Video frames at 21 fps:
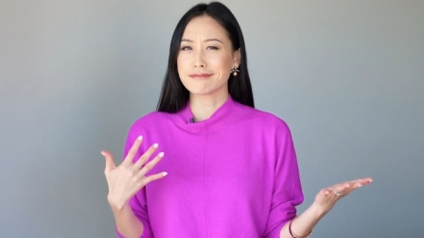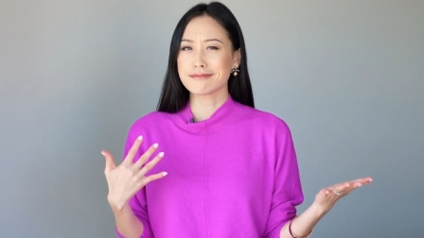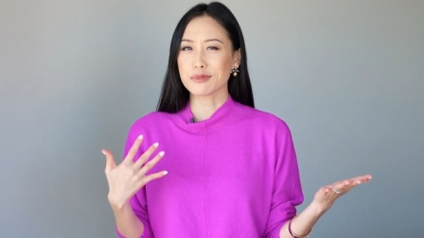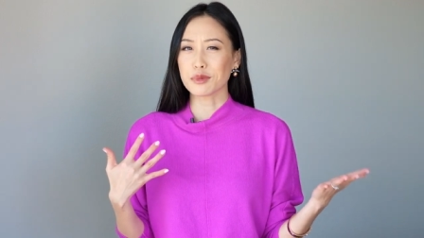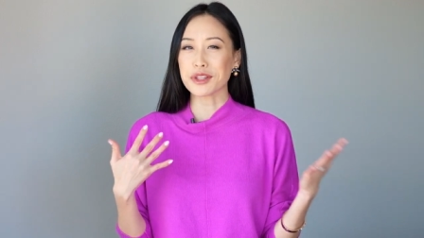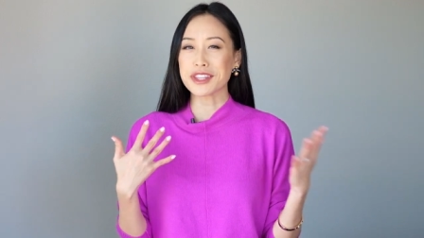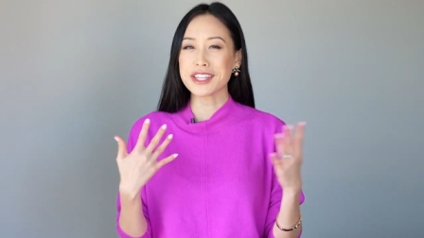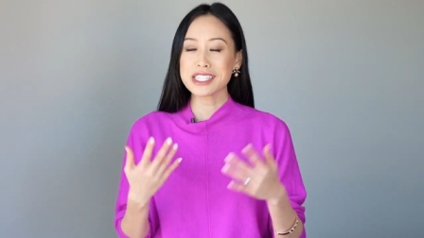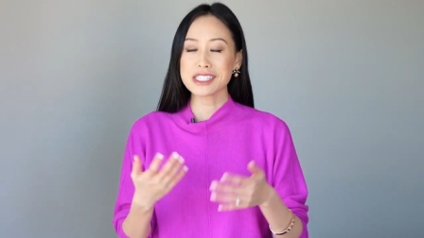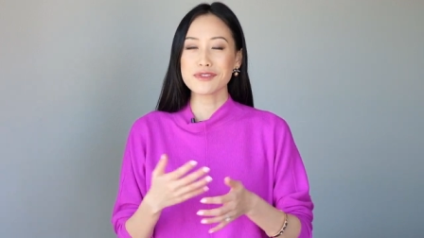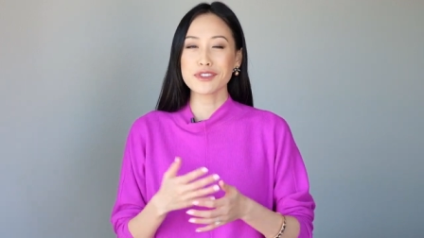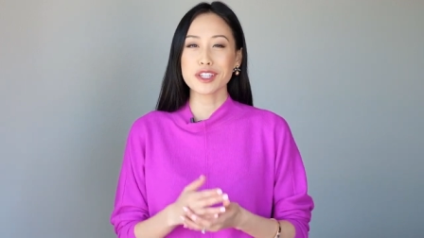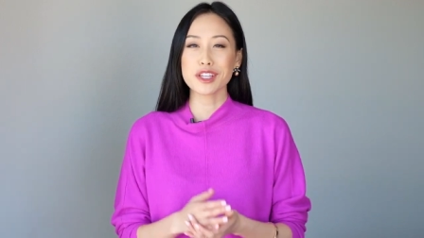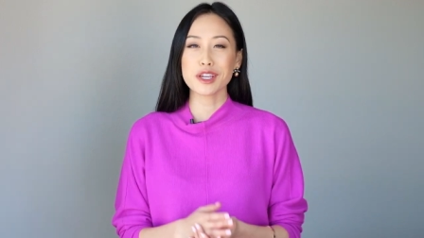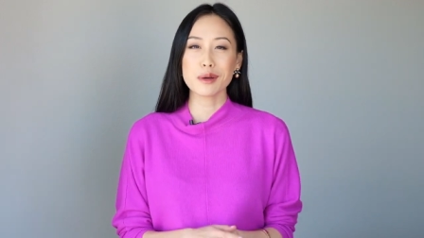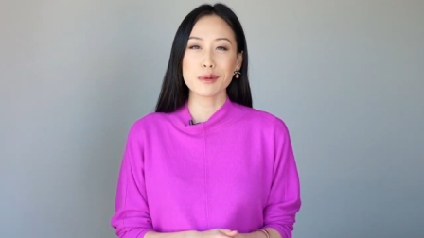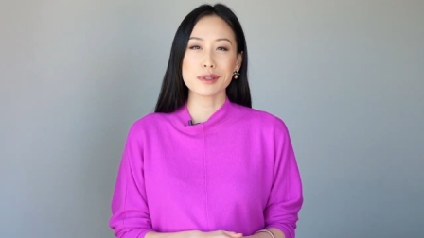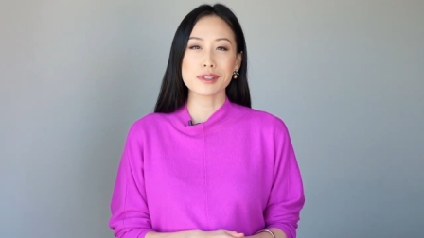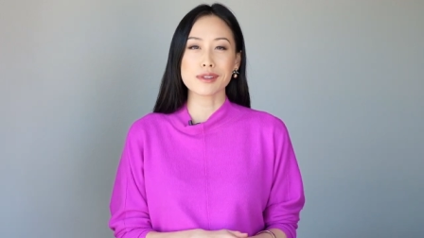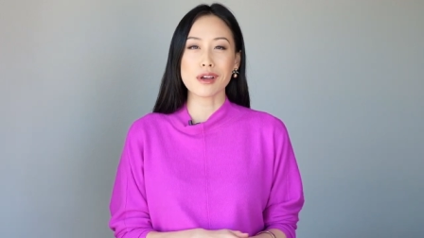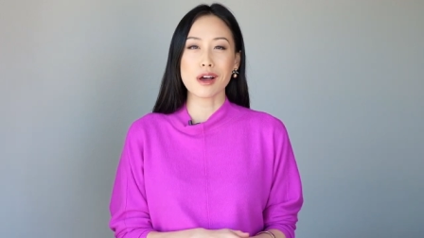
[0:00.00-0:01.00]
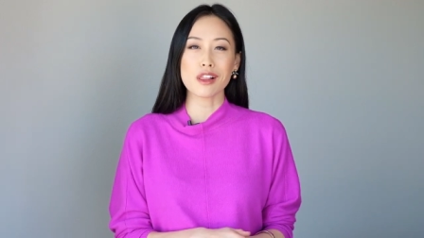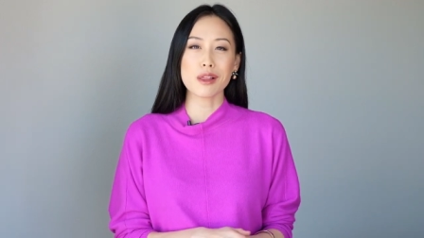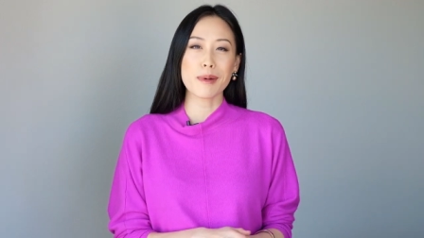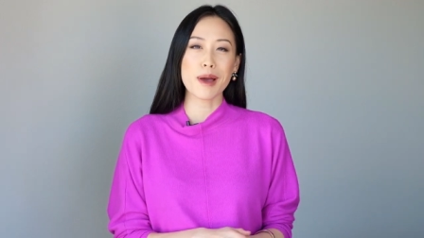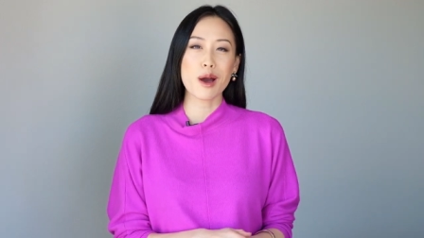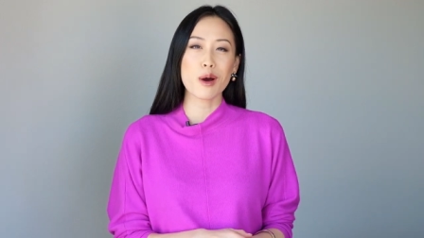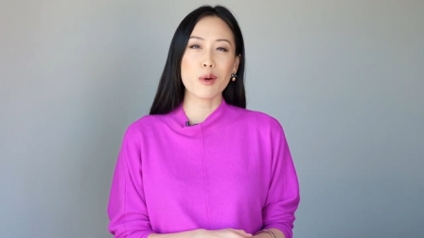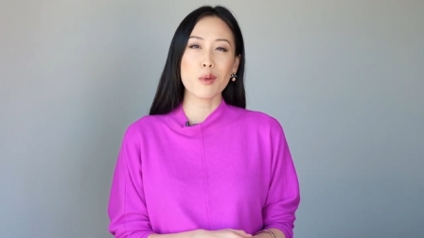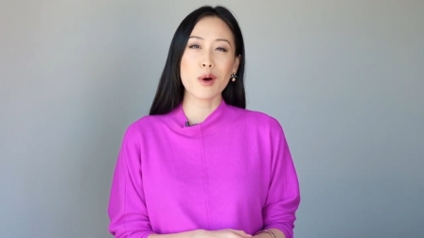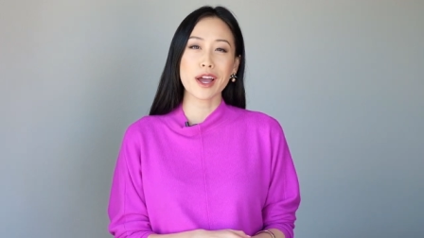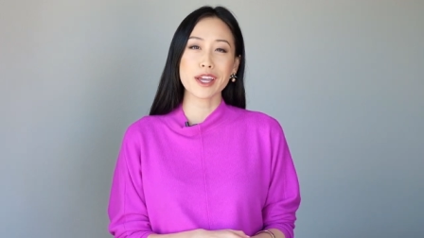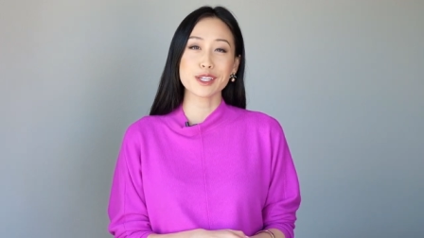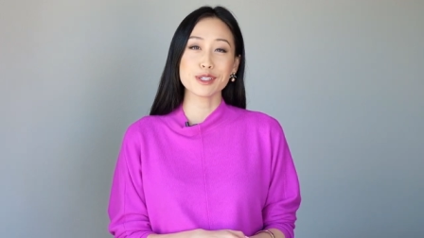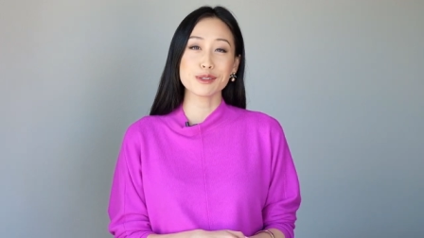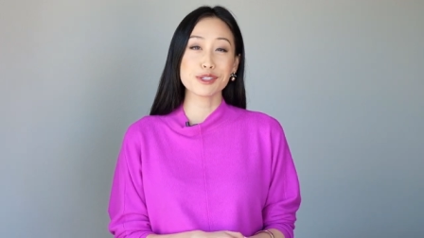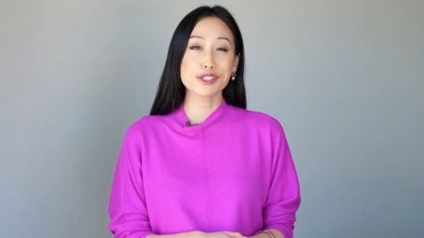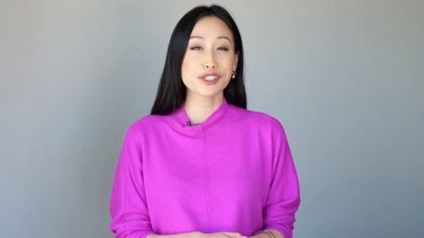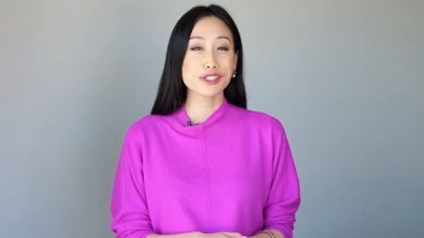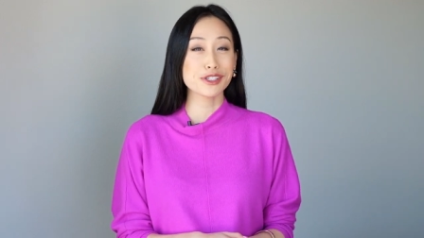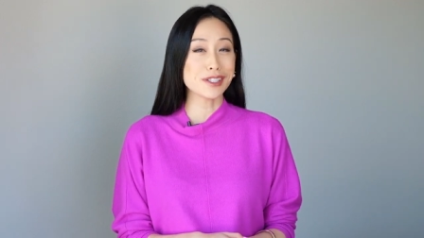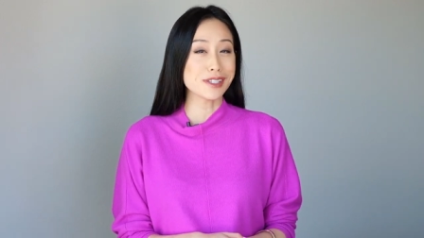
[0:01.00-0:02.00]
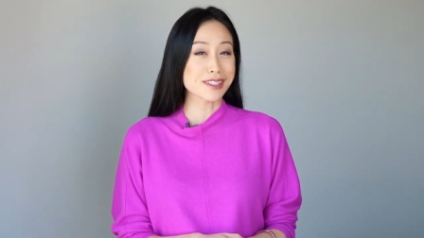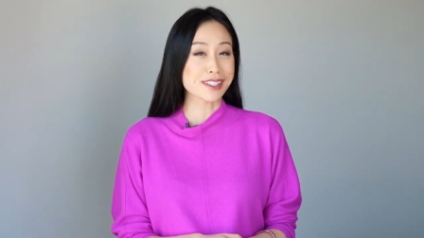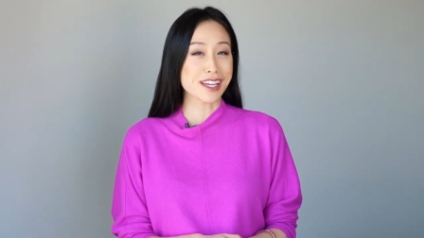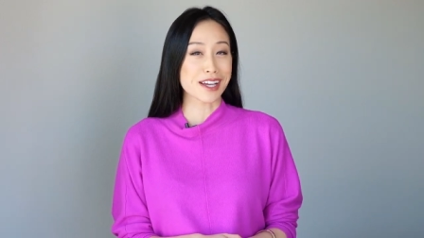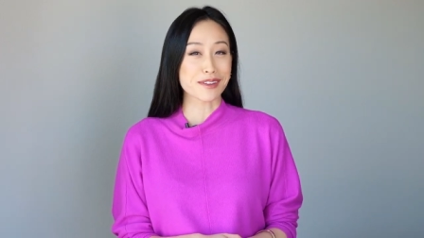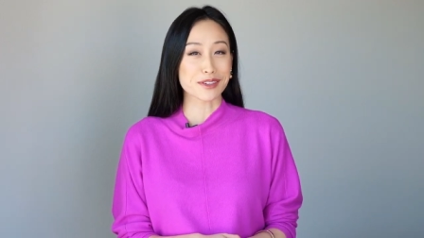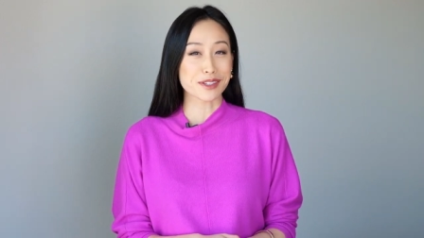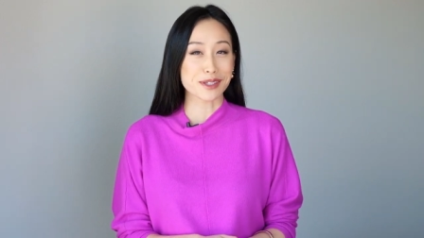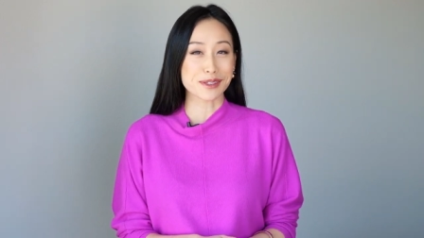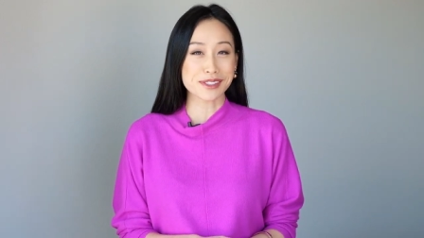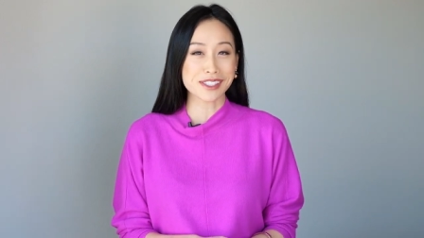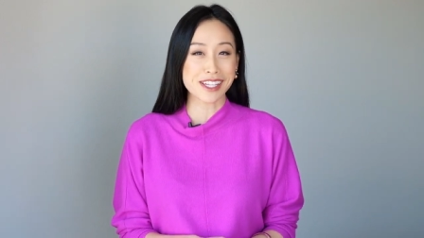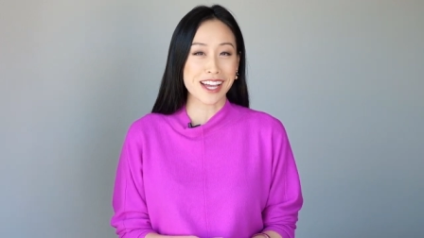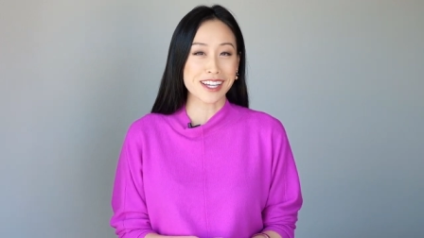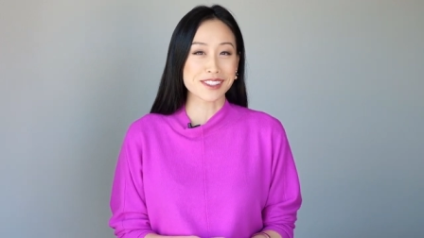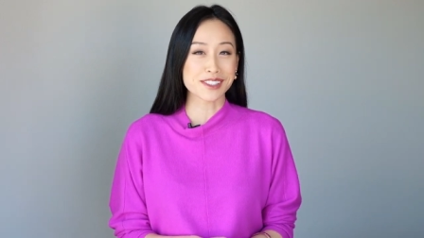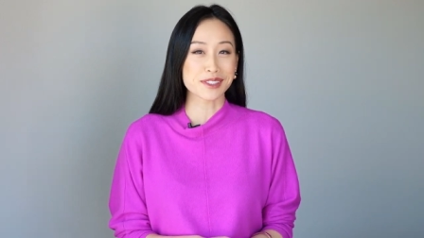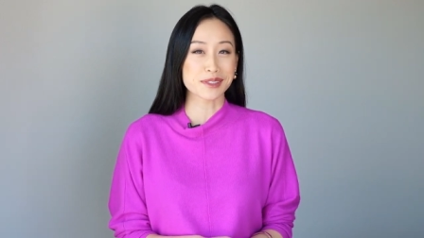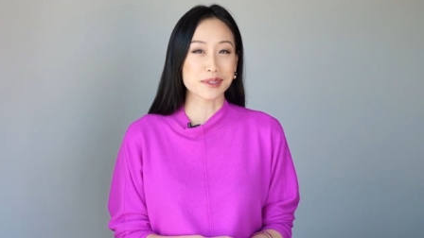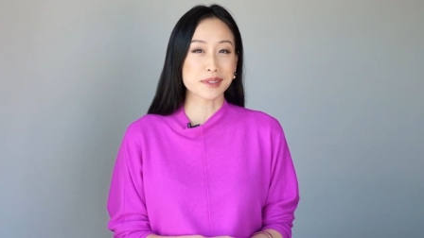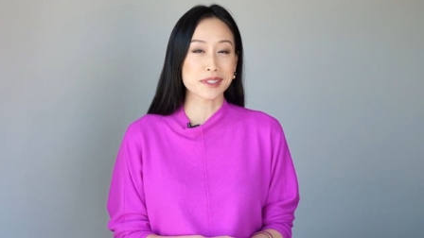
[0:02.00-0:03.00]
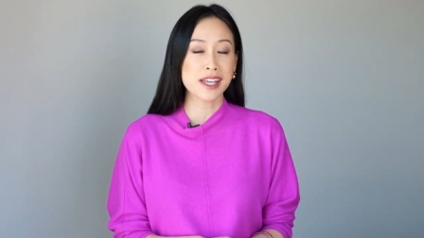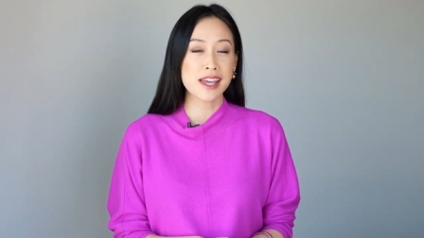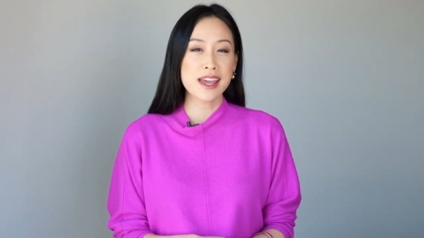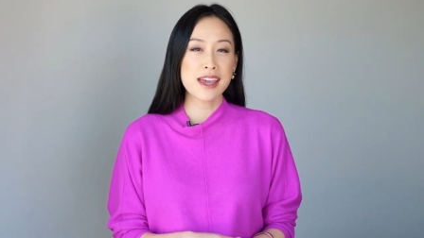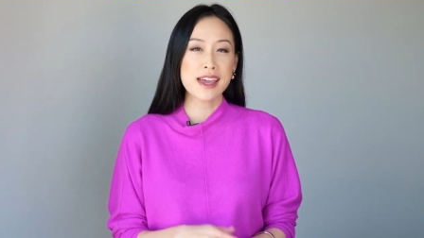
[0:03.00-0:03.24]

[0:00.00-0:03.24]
Well, this video is all about why you shouldn't cover those tattoos